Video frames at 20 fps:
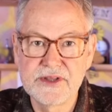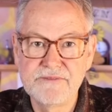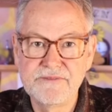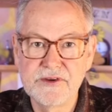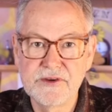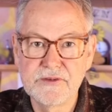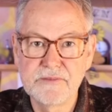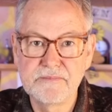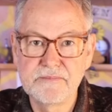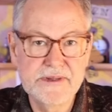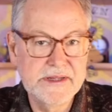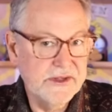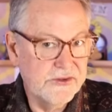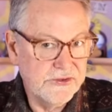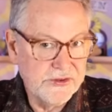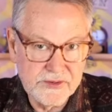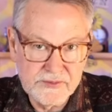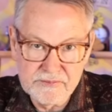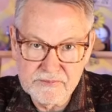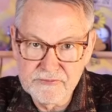If your
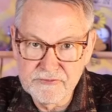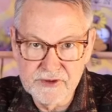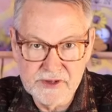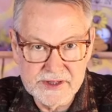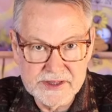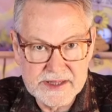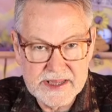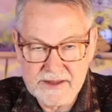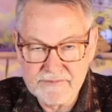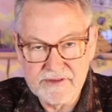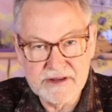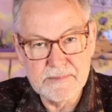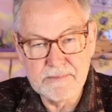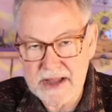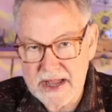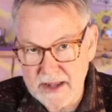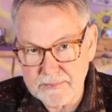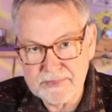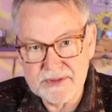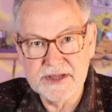bees are really heavily
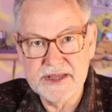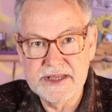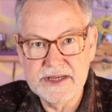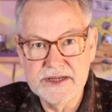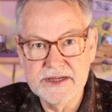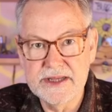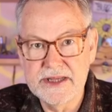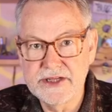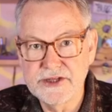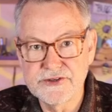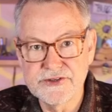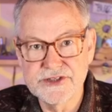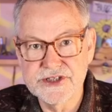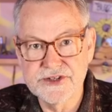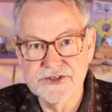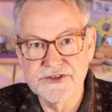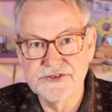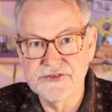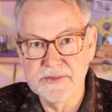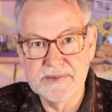populated and you're
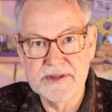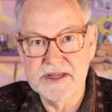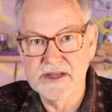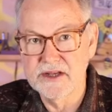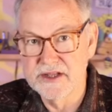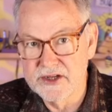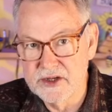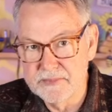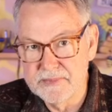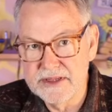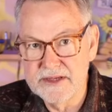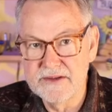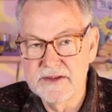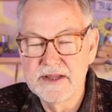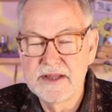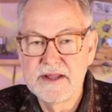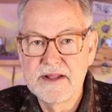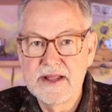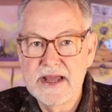just dripping a little bit,